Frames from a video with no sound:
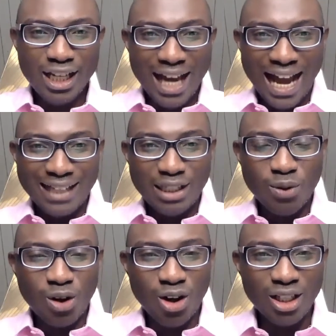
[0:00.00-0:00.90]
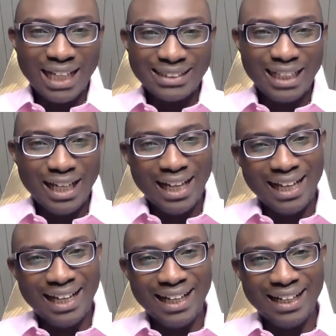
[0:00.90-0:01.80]
And they will call and
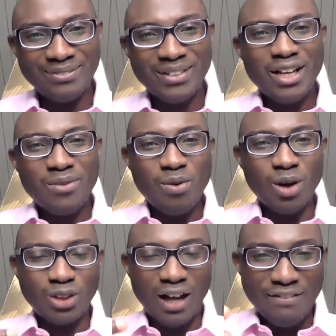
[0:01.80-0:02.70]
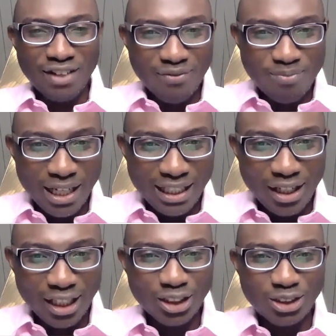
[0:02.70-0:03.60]
say, we want to be in a
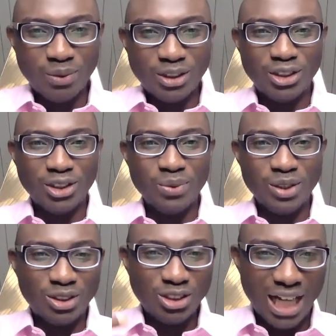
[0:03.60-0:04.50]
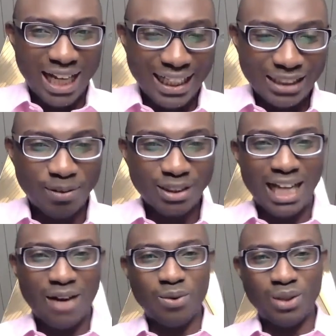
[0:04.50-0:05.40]
relationship with you. We know you're an
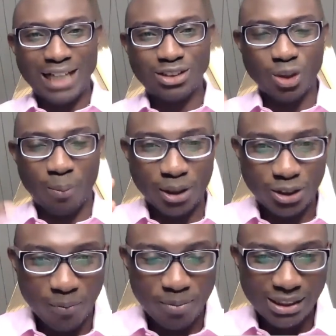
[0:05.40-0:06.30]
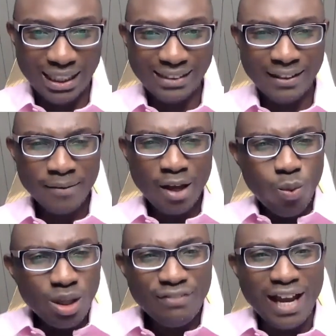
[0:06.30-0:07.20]
exporter. We would like to support your business.
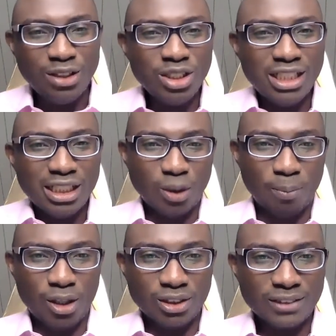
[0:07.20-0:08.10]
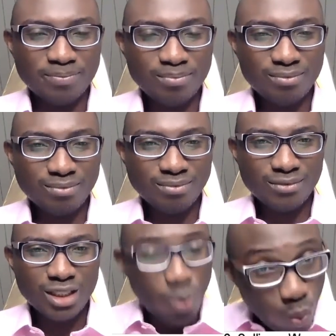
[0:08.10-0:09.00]
What if I don't need the support?
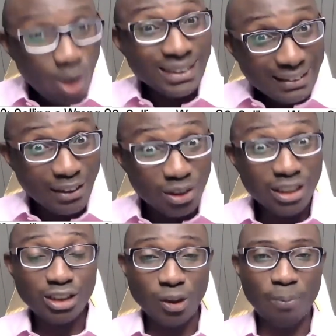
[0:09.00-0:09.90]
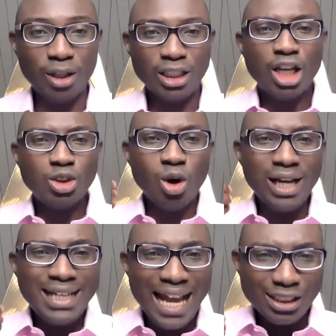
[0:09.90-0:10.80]
What if I don't need the support? You
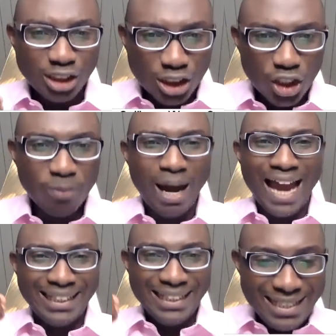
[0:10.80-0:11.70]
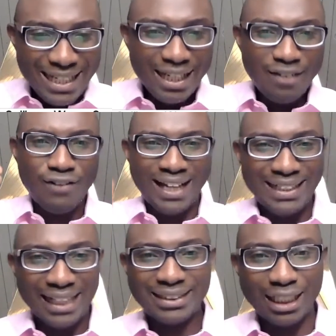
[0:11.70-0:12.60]
already assume I need
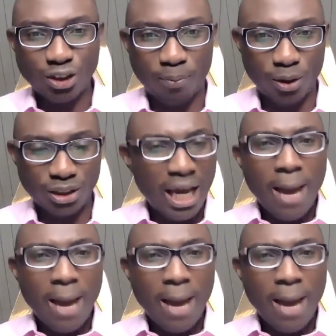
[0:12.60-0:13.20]
financial support.